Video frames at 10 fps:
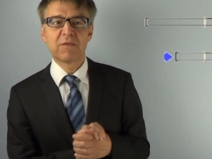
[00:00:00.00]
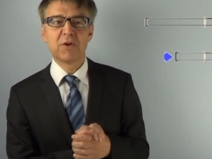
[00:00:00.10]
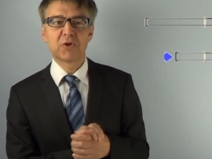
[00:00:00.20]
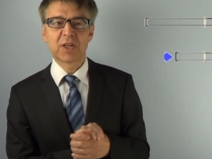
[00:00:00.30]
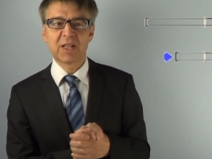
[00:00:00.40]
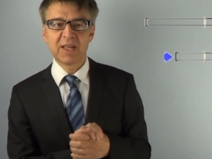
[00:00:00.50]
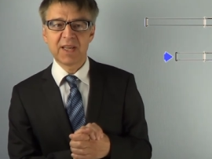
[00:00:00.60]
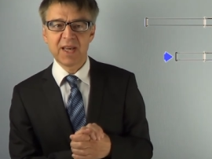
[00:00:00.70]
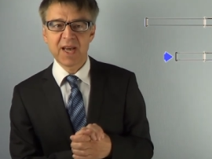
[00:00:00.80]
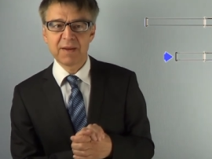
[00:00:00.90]
Le
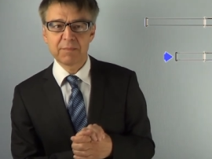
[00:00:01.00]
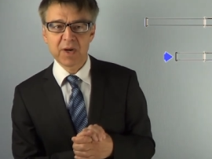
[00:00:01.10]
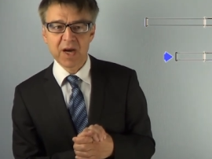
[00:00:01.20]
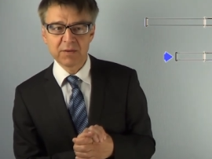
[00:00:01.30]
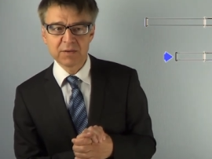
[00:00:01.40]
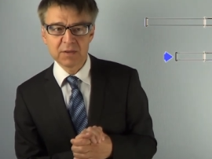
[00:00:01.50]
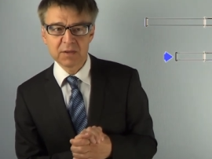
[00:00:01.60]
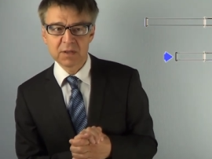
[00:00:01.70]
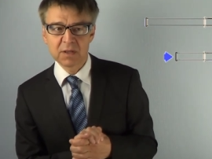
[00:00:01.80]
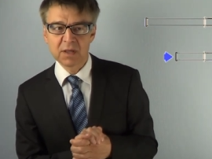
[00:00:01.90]
Chatelier and Braun,
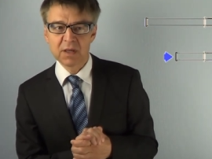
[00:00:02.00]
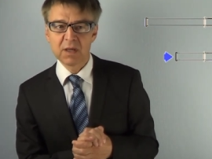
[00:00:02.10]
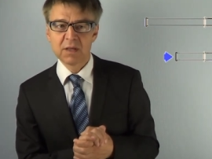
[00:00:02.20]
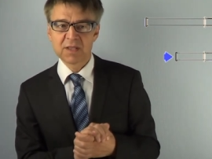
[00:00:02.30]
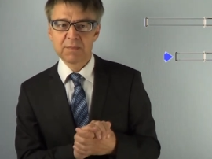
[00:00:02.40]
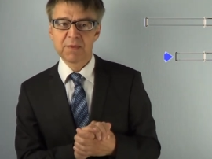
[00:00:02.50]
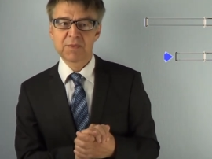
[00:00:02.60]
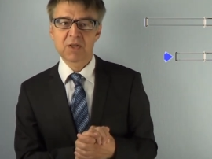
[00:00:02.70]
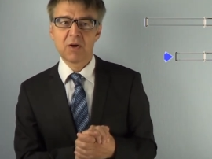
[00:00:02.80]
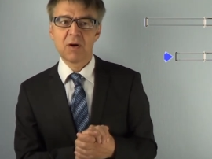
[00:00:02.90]

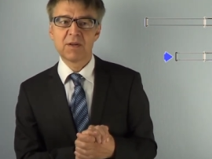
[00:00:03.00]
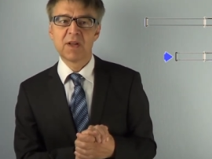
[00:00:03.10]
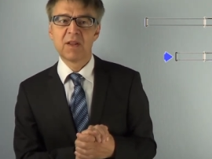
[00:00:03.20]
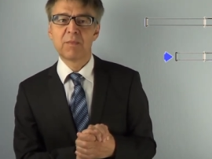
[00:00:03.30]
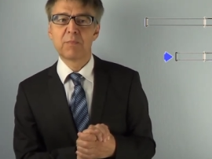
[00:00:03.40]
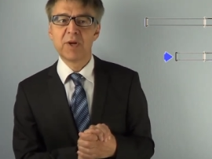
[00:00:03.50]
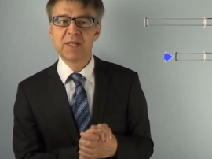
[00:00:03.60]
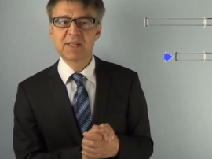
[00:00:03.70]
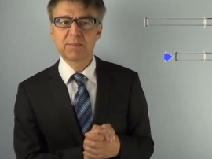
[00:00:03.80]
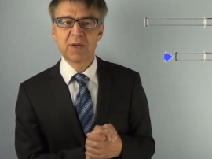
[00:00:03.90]
sometimes called the
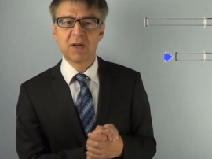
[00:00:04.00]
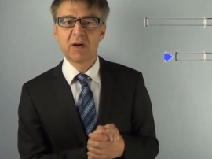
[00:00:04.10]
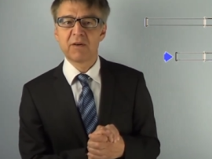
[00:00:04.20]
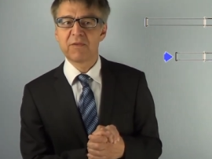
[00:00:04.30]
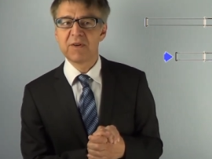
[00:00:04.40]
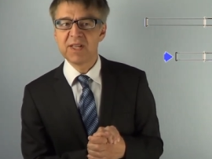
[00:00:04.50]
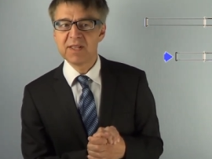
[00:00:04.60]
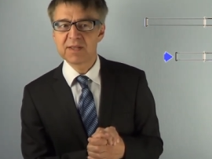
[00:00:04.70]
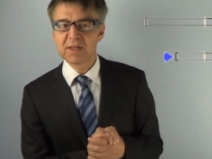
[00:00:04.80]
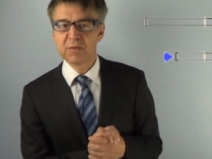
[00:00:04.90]
principle of
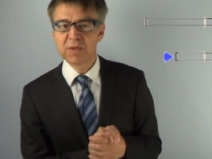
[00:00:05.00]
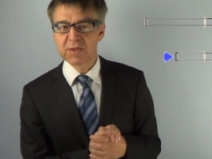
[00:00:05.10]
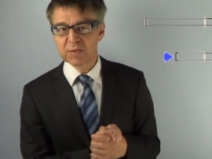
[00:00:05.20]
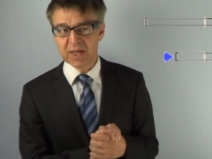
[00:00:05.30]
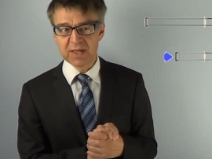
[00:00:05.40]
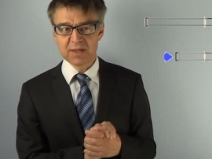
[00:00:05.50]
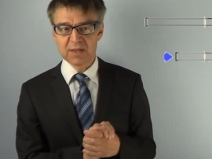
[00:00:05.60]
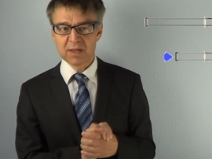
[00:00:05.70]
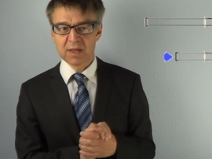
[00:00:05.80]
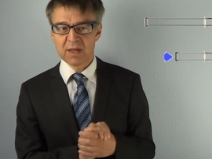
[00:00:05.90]
least restraint.
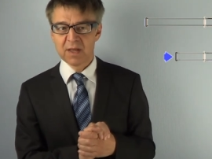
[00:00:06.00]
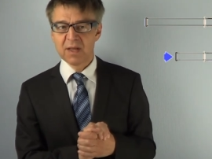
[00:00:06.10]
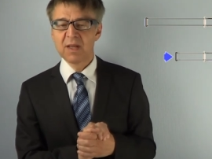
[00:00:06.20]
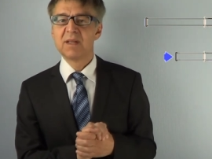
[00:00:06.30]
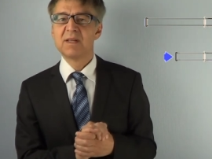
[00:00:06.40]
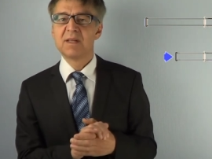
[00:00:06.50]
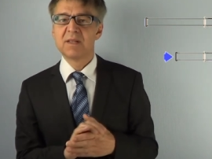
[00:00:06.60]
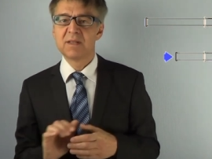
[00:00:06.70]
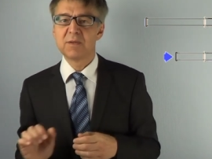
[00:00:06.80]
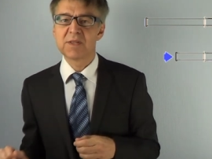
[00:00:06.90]

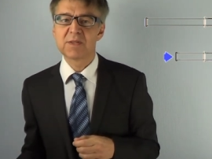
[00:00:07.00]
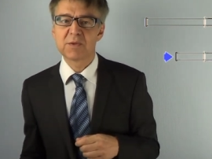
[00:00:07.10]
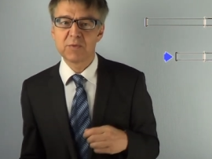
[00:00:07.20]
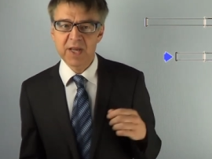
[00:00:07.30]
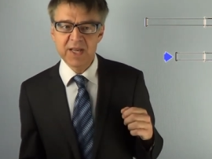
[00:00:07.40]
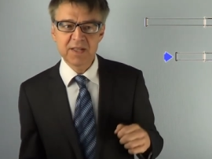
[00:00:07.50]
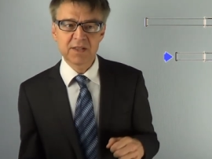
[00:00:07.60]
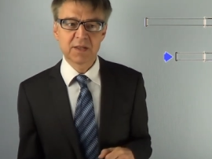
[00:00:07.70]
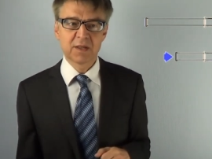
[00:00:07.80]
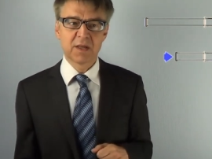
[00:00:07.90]
The restraint
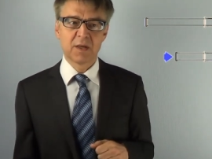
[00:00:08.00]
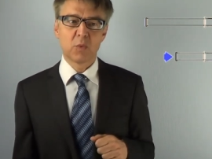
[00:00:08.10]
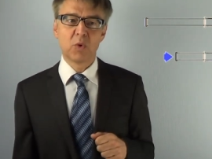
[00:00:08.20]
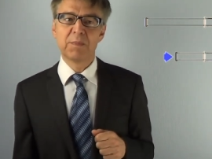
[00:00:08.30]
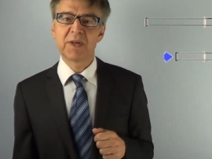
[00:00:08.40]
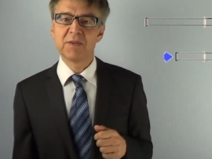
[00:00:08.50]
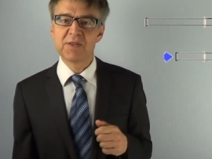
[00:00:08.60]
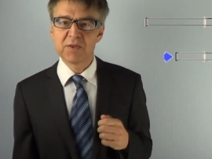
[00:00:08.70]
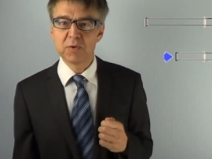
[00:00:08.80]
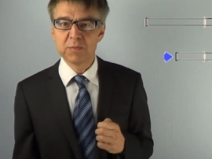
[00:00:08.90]
will be
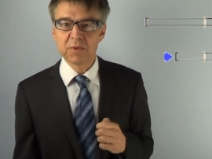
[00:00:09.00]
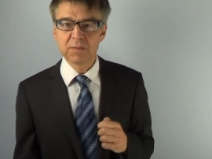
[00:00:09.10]
consumed.